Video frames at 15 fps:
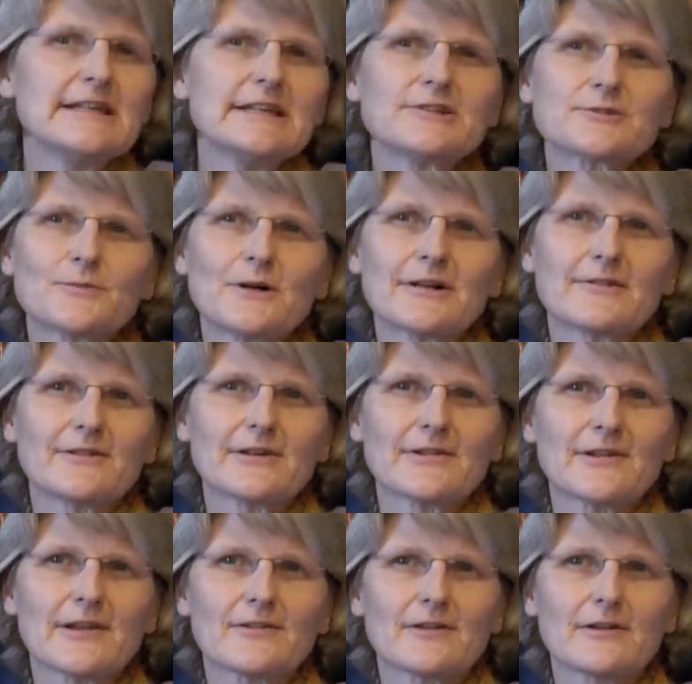Each one of us
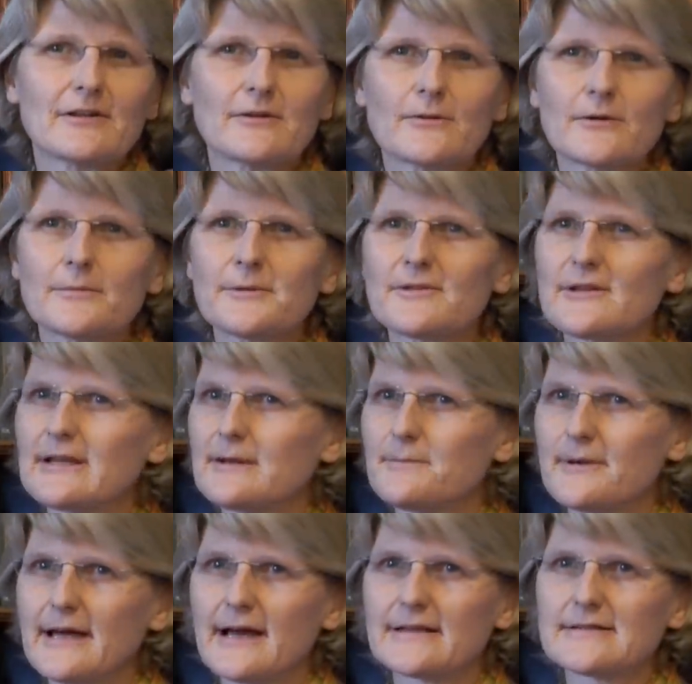has an enormous
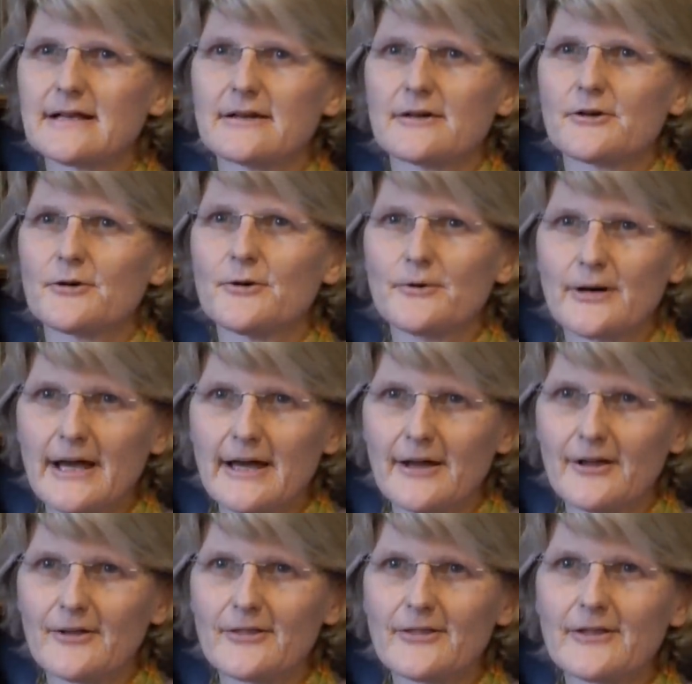impact on our own
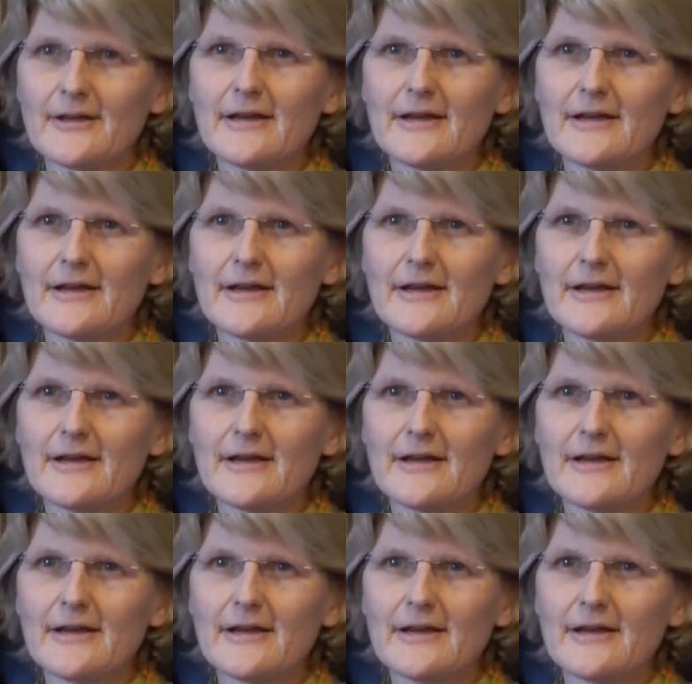health.